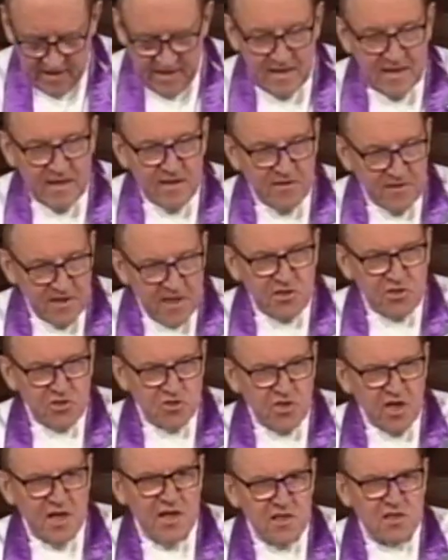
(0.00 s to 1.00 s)
this
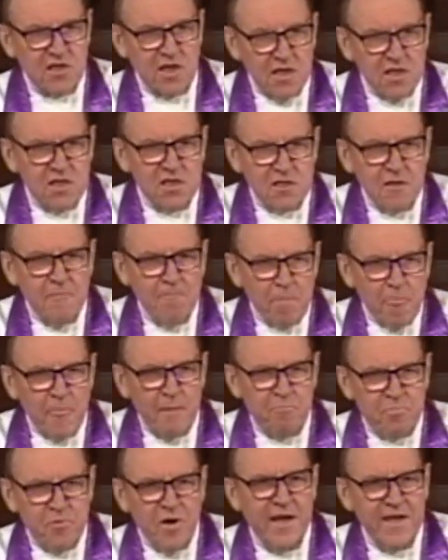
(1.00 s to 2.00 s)
Jesus
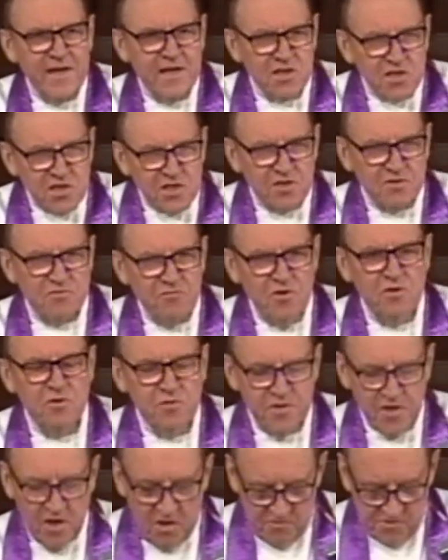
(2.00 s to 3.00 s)
breaks through
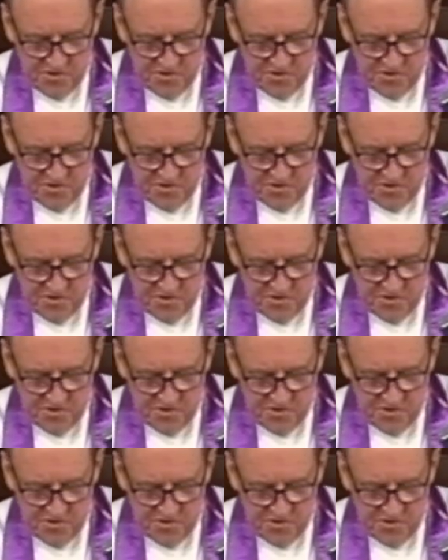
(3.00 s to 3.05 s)
those